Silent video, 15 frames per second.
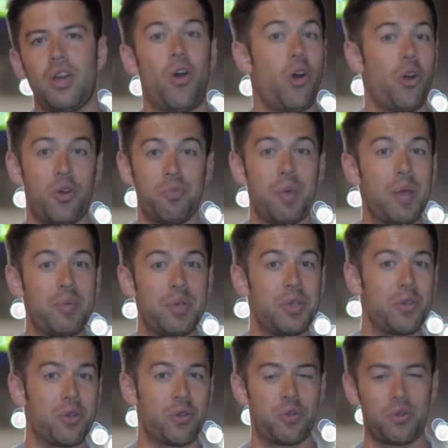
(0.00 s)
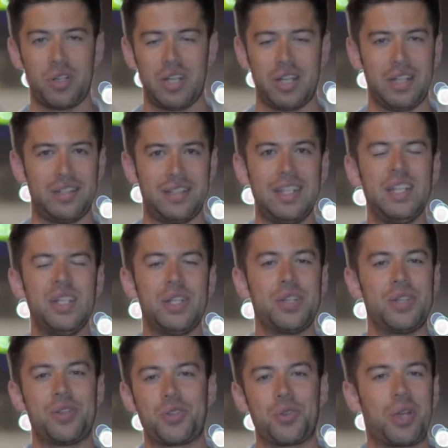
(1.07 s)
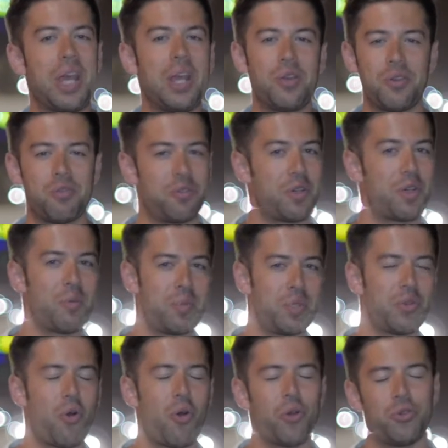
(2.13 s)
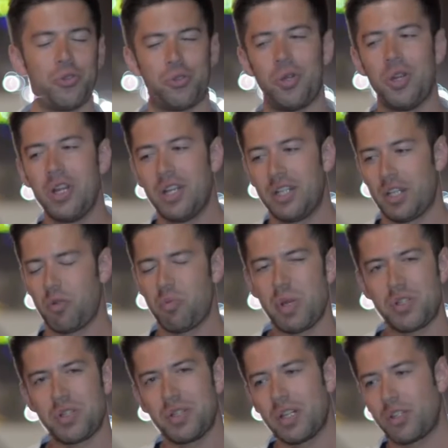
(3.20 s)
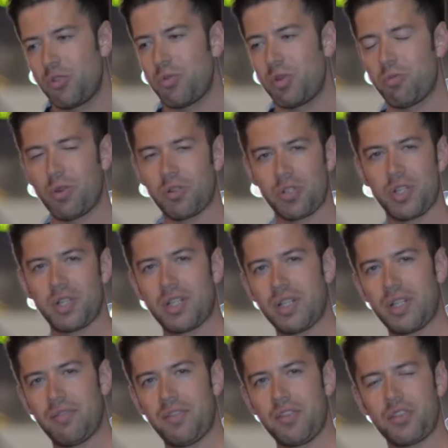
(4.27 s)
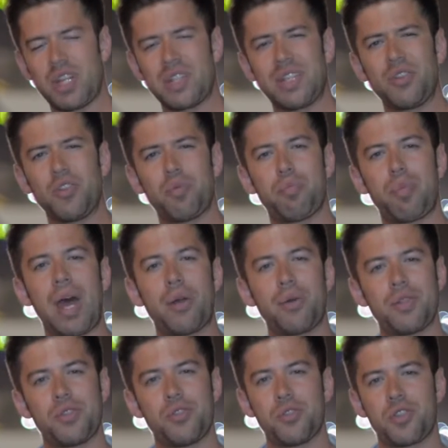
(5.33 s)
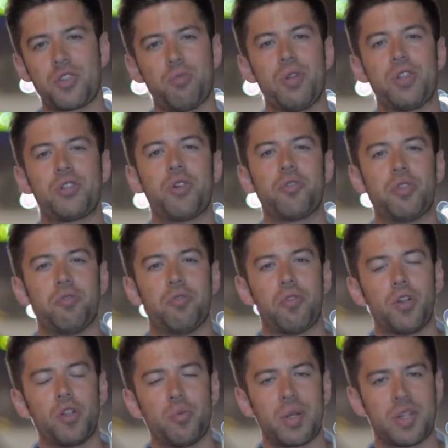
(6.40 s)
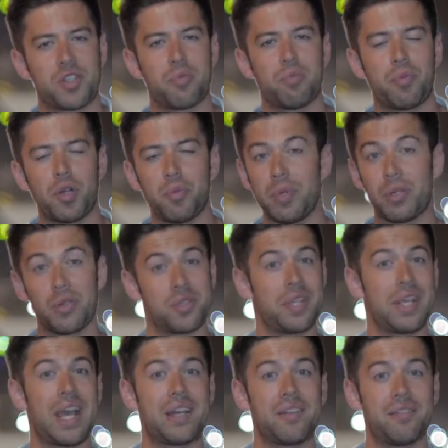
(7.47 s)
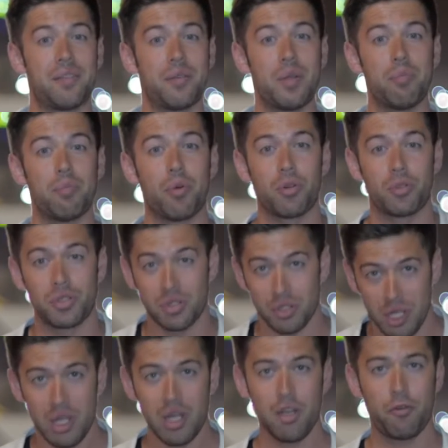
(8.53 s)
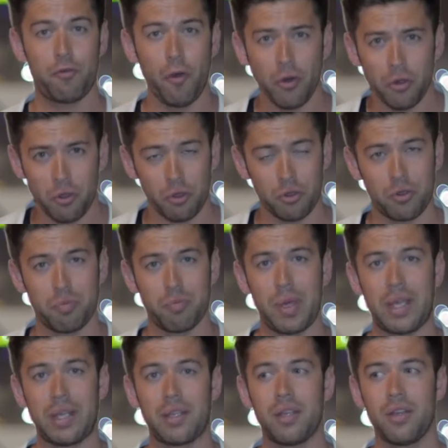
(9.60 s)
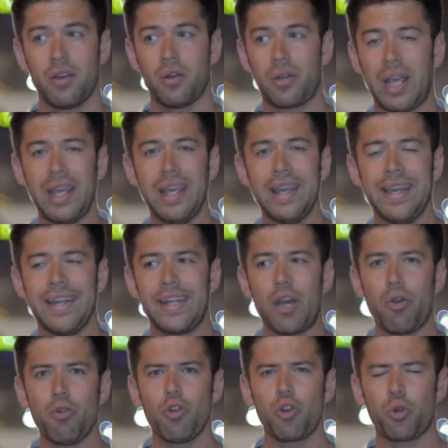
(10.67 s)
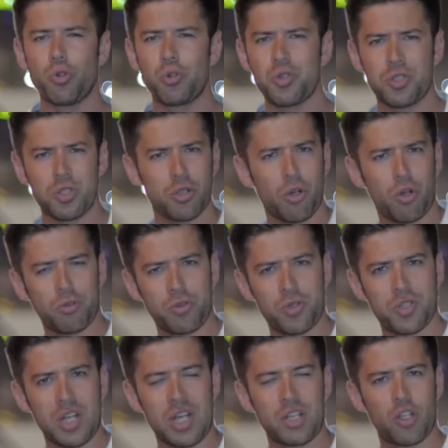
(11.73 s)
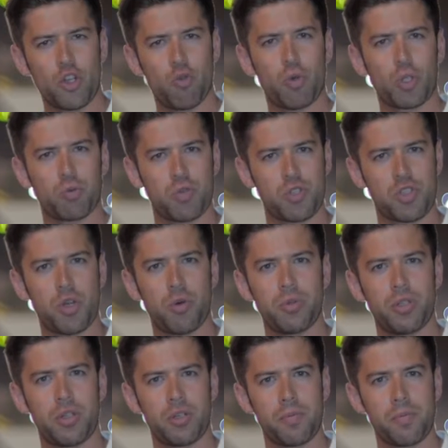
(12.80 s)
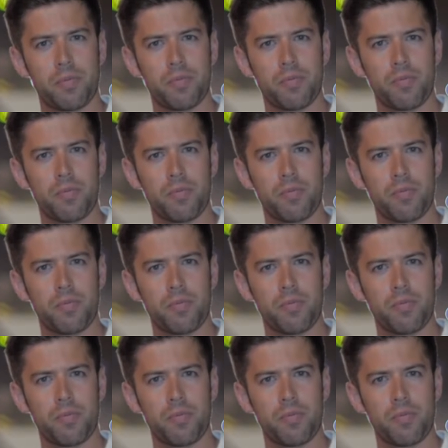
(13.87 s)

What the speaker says: or maybe your teen years, okay, if you're a bit older. Now, imagine that you were watching the television and then your parents just switched off the volume at some point because they had a very important phone call to make, okay? Now, could you still understand what was going on?